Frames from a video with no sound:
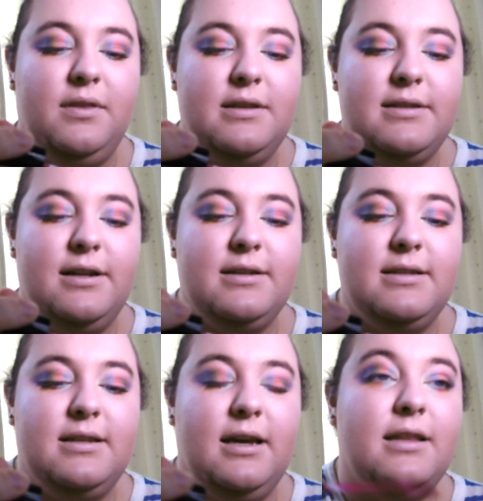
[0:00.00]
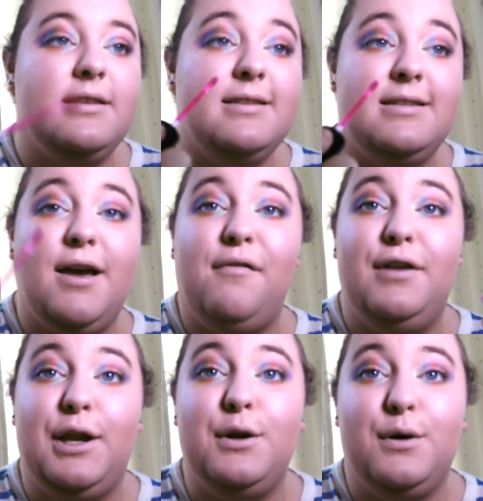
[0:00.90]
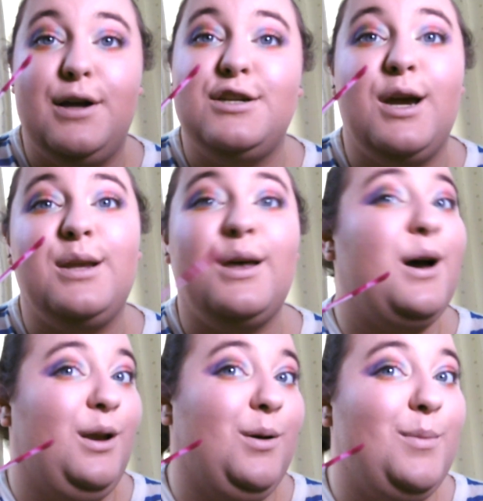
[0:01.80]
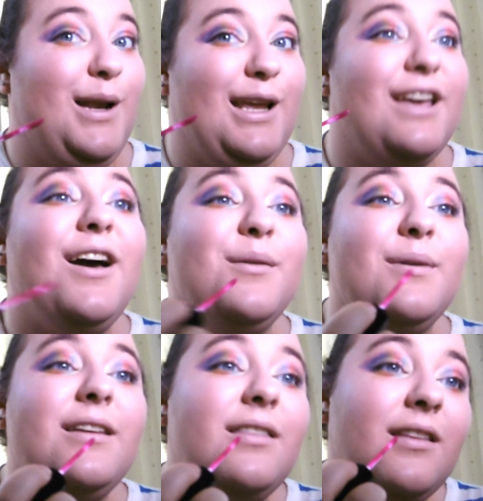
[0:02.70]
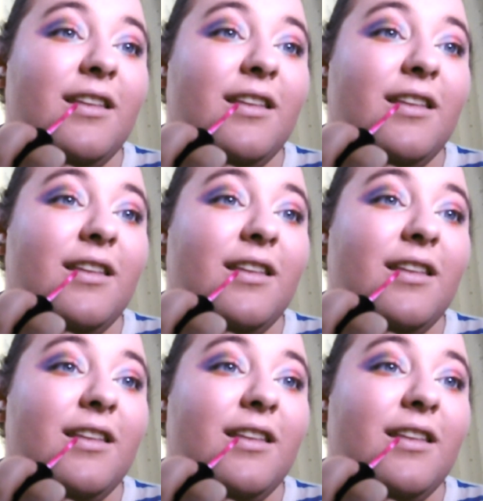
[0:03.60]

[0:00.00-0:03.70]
with this look today. This is definitely not a shade that I normally go with.